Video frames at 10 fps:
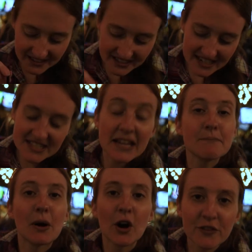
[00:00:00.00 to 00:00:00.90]
It is a
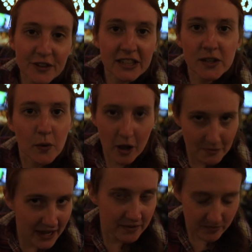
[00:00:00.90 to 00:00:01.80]
perfectly
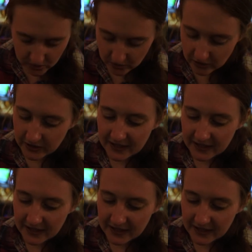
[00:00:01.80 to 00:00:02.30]
well-made mule.